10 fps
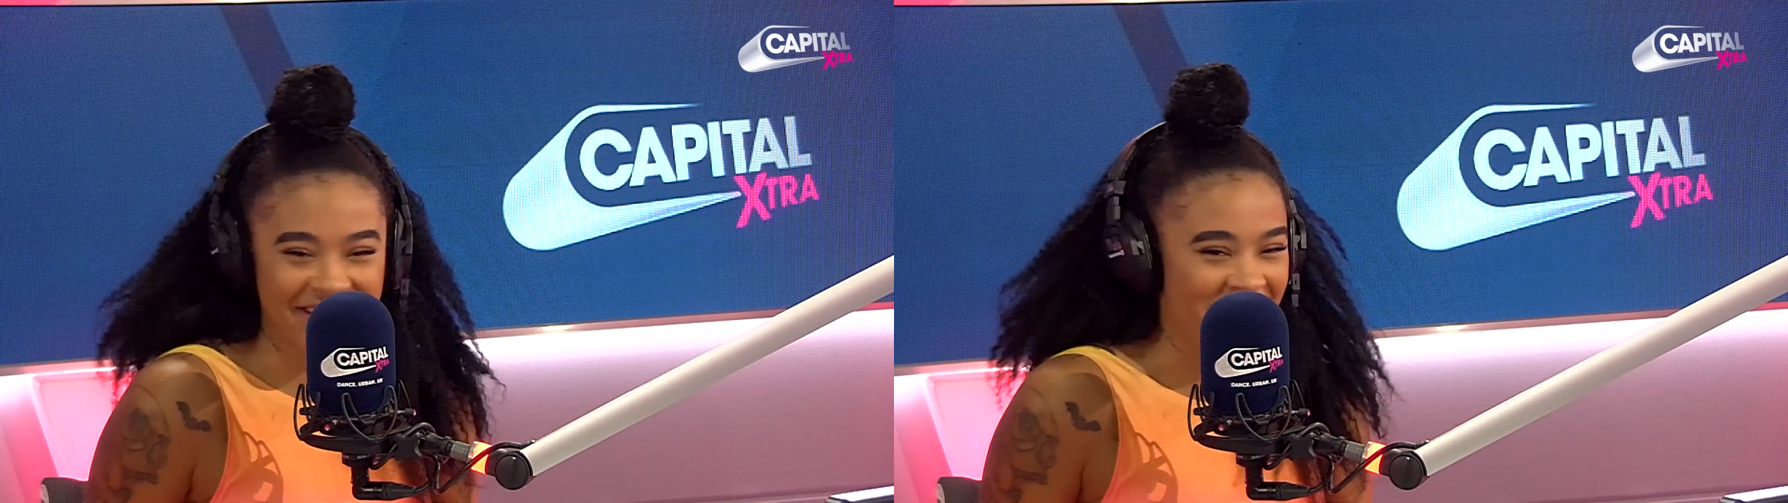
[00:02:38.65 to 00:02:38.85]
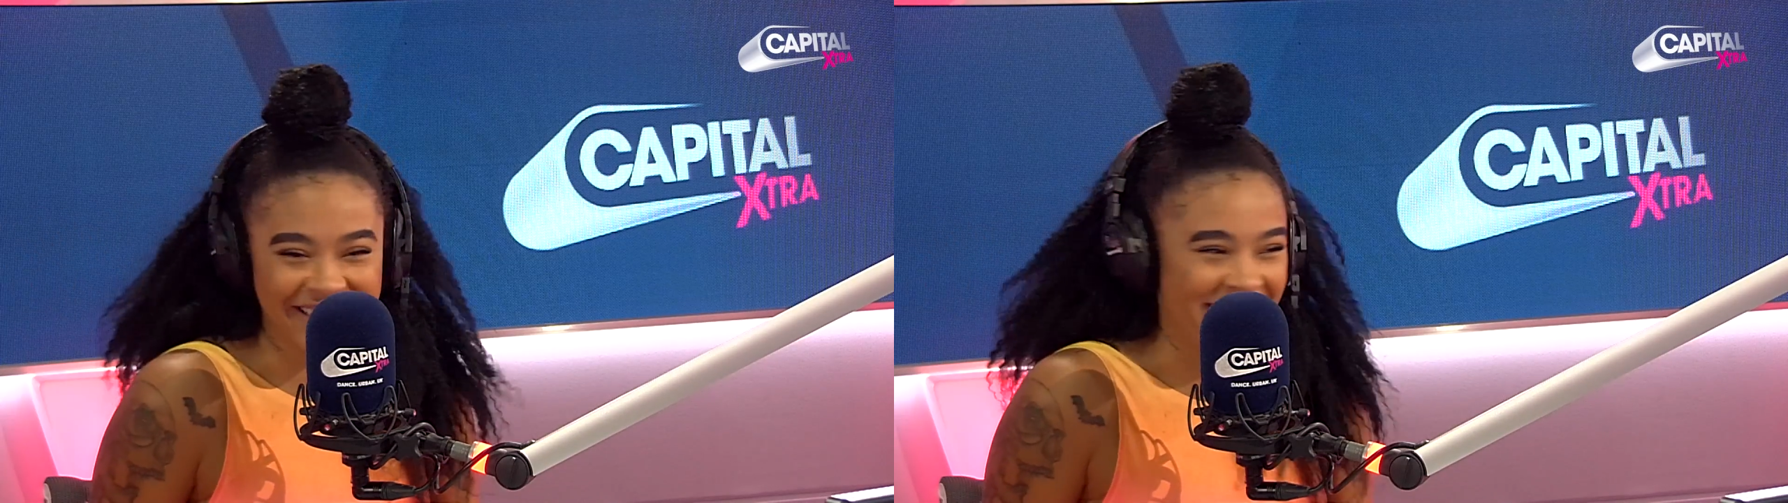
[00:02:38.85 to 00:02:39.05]

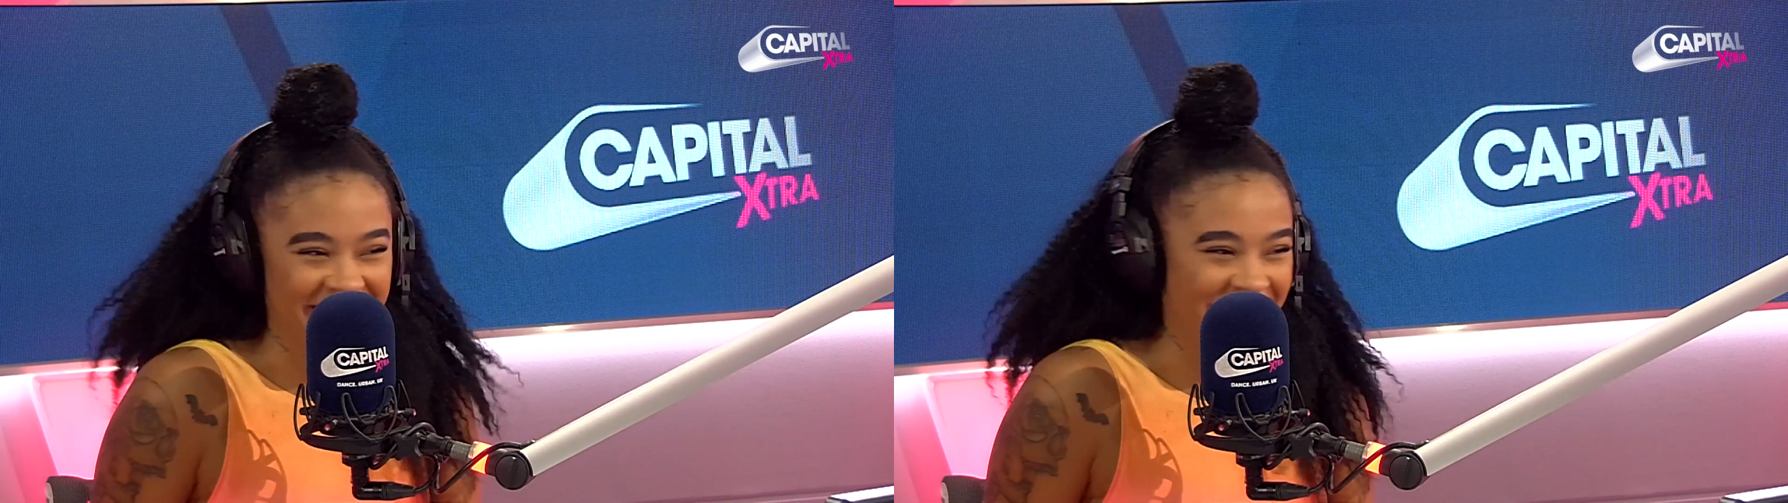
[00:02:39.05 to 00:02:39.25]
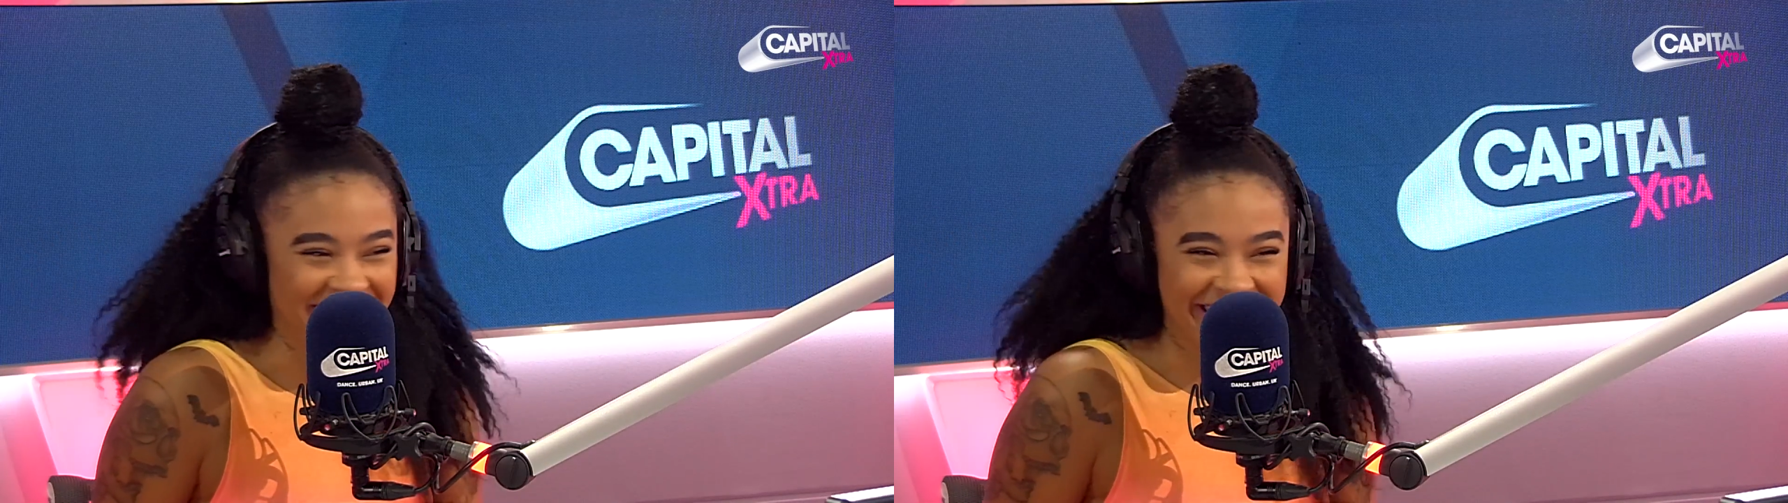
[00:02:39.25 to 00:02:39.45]
oh
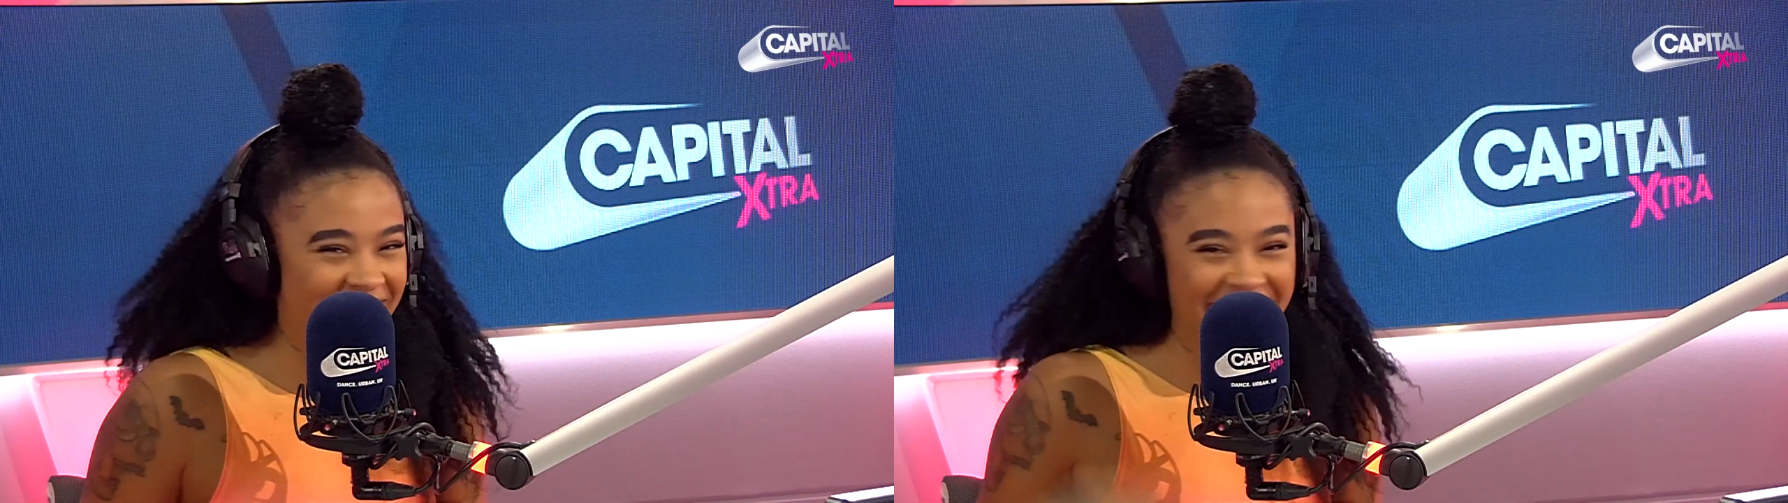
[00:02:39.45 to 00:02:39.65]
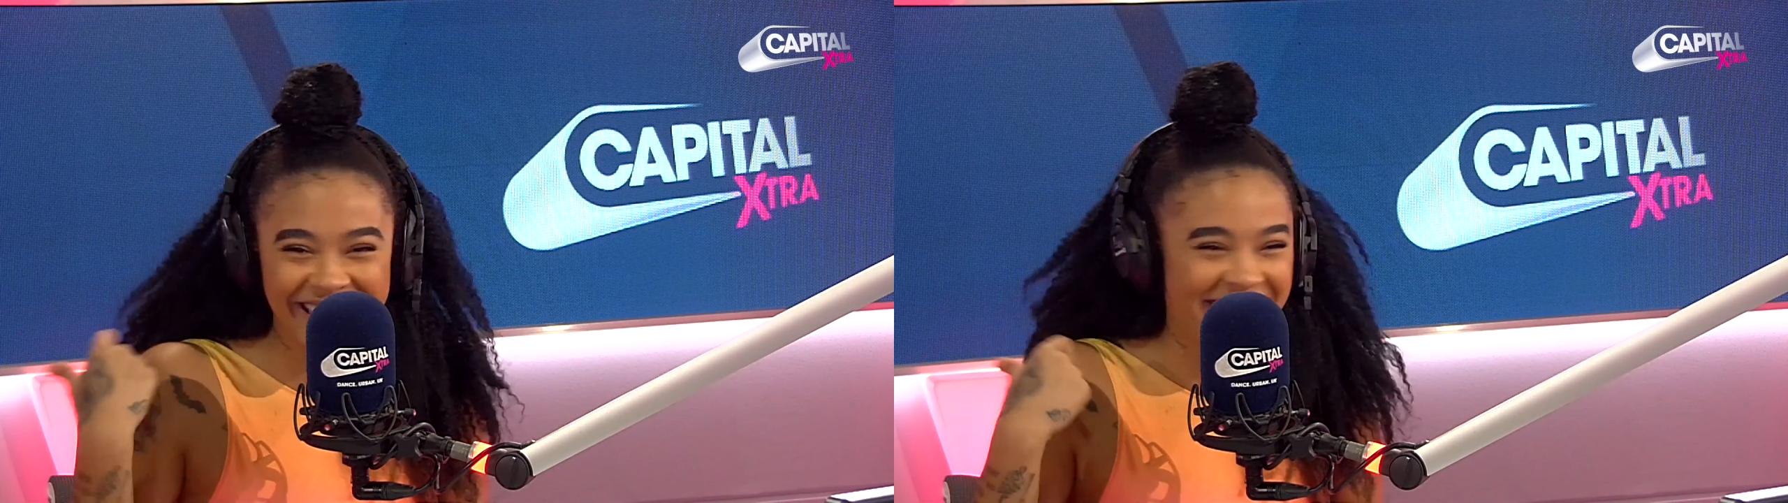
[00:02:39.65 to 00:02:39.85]
no,
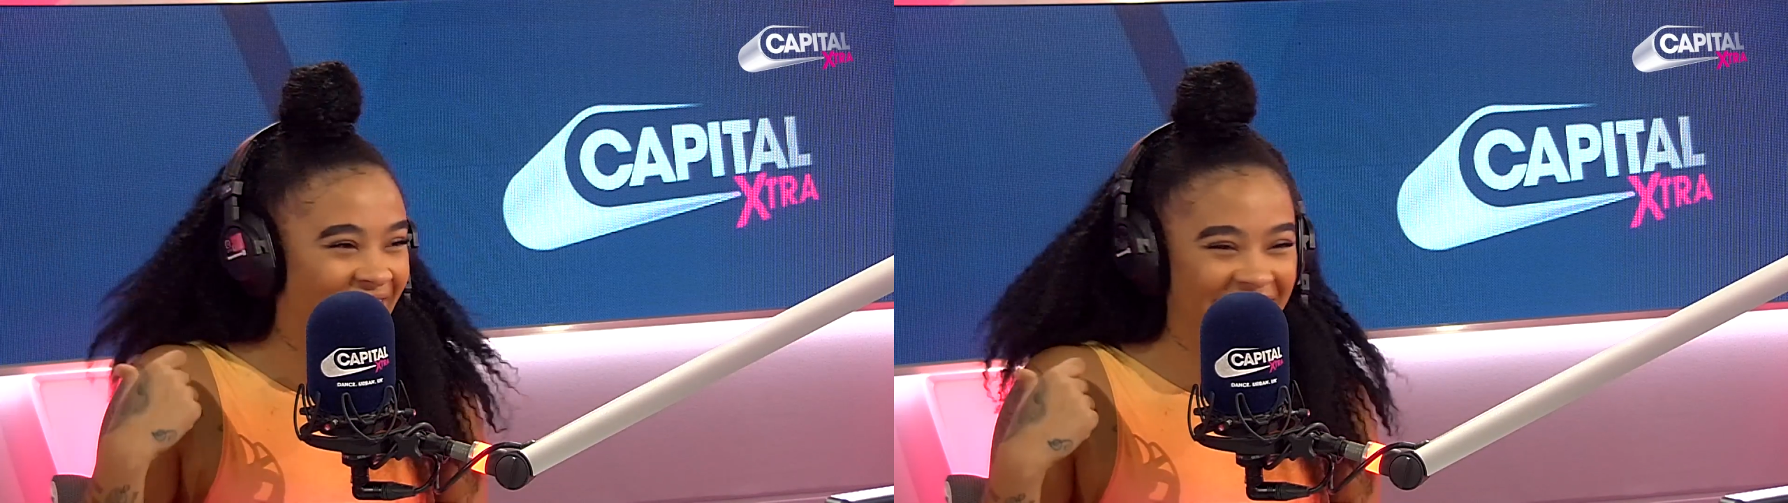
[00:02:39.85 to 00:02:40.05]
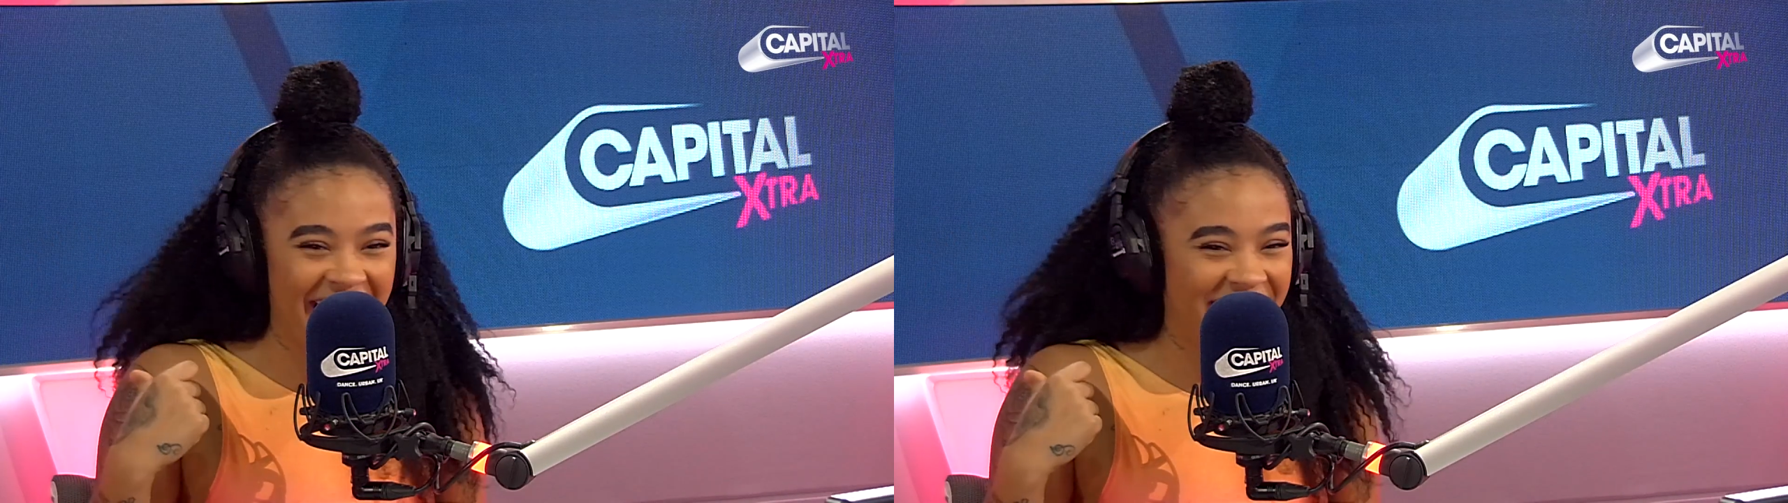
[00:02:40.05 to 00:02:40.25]
just
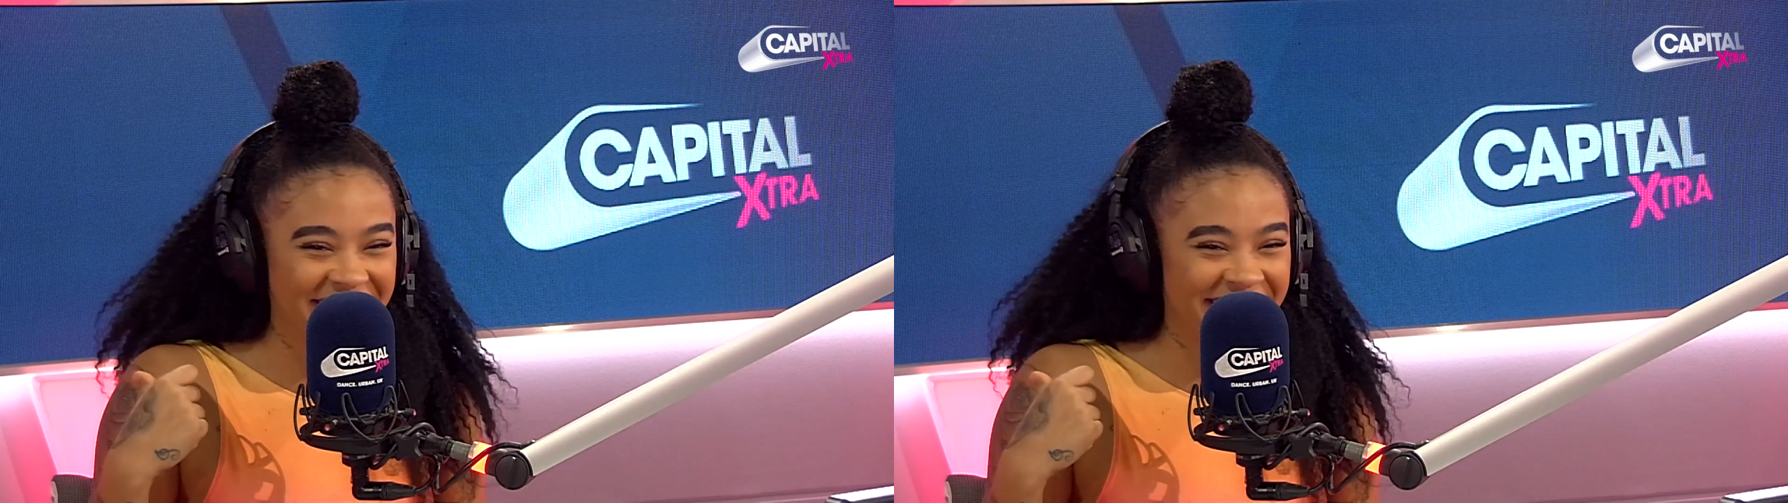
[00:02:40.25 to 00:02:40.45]
stay in your house.